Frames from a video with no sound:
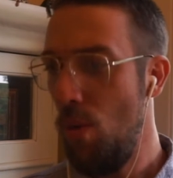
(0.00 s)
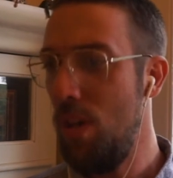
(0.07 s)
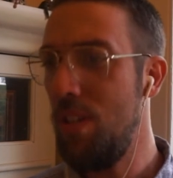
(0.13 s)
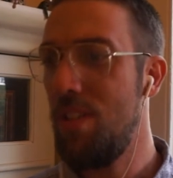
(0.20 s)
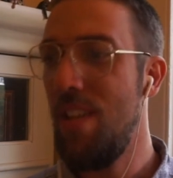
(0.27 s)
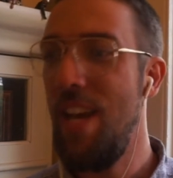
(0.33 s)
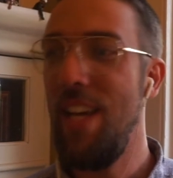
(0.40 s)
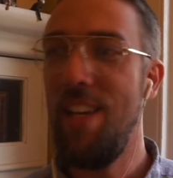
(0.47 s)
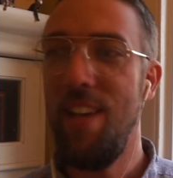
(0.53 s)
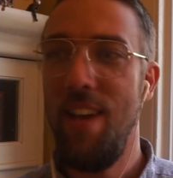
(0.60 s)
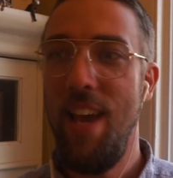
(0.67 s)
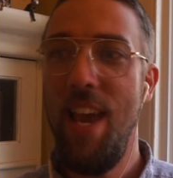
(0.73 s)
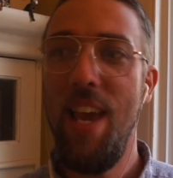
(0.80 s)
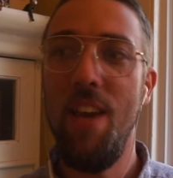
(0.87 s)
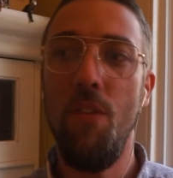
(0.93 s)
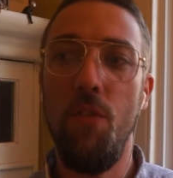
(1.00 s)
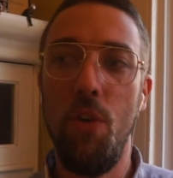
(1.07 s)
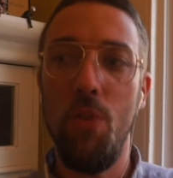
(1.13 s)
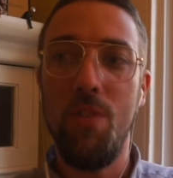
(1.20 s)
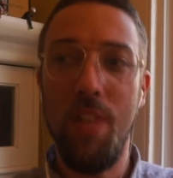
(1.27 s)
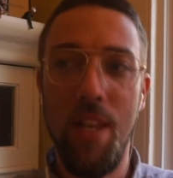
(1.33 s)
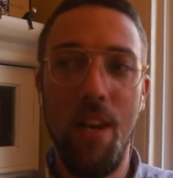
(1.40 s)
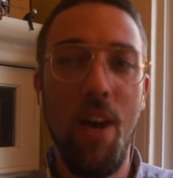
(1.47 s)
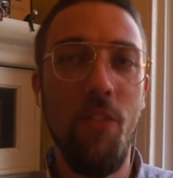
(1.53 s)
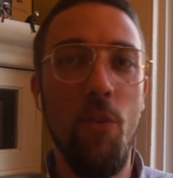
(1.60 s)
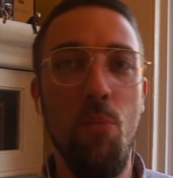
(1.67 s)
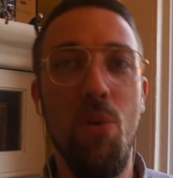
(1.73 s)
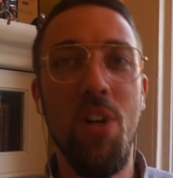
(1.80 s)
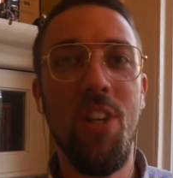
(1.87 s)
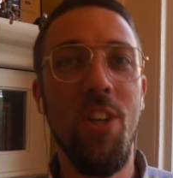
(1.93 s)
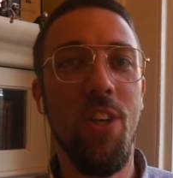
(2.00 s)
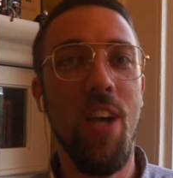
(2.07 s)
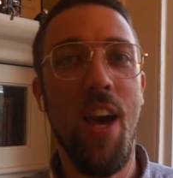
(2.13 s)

where it's like, hey, if you send off a book,